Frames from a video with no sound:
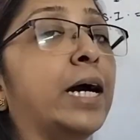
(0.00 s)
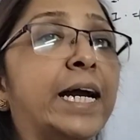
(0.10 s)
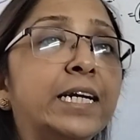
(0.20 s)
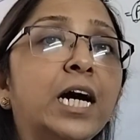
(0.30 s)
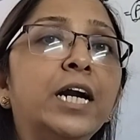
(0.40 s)

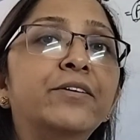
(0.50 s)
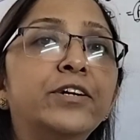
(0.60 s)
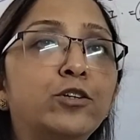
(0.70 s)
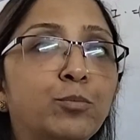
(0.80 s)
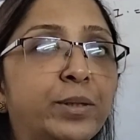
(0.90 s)
at
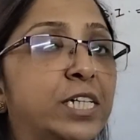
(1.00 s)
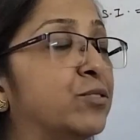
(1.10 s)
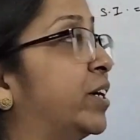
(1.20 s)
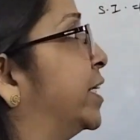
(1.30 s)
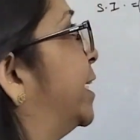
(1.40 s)
100
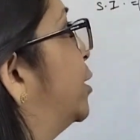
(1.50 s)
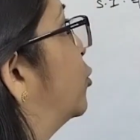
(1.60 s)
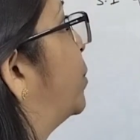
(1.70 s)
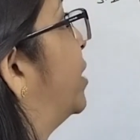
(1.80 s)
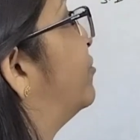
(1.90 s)
rupees we need
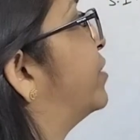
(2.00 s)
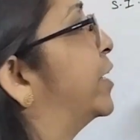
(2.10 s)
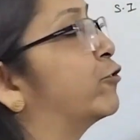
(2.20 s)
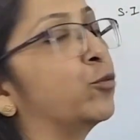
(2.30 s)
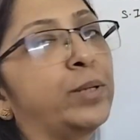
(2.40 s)
to pay
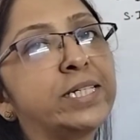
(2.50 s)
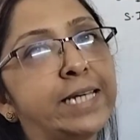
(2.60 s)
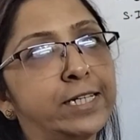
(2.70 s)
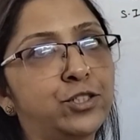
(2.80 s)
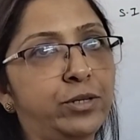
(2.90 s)
5 rupees
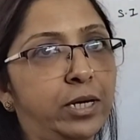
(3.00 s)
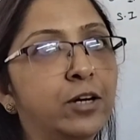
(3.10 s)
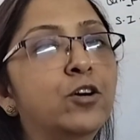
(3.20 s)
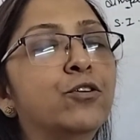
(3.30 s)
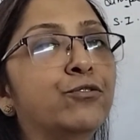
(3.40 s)
extra.
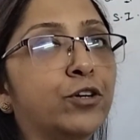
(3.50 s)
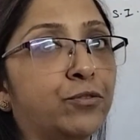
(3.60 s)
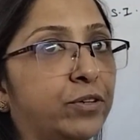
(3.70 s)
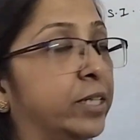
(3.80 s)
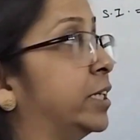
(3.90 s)

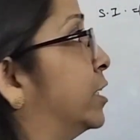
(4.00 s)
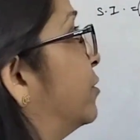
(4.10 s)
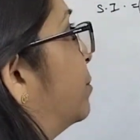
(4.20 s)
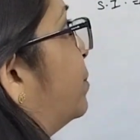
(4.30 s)
For 1 year,